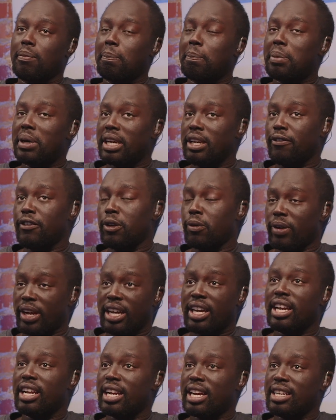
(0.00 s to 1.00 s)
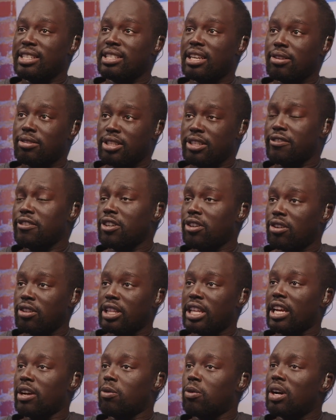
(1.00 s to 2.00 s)
But if you recognize how
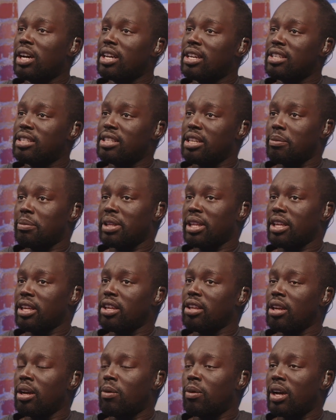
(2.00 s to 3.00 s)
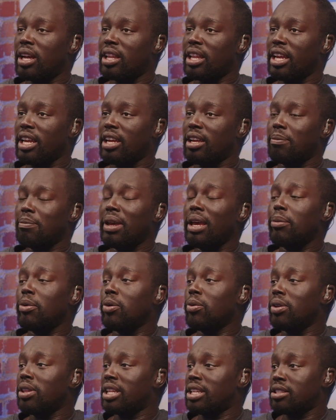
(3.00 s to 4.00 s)
difficult that was and be like, you know what, like
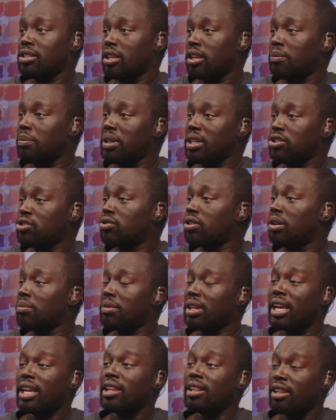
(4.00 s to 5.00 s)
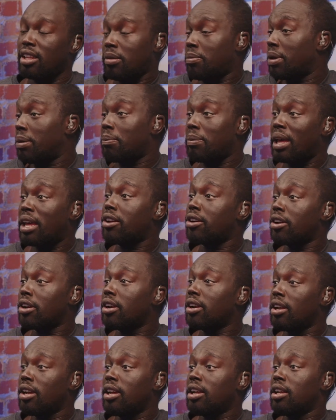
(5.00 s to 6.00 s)
maybe this could be streamlined a little bit
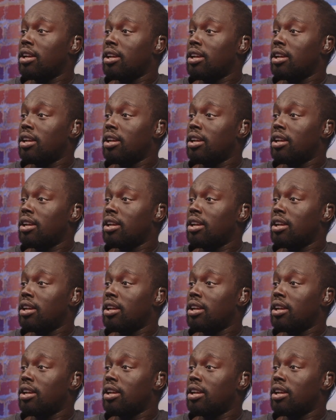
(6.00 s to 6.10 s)
better,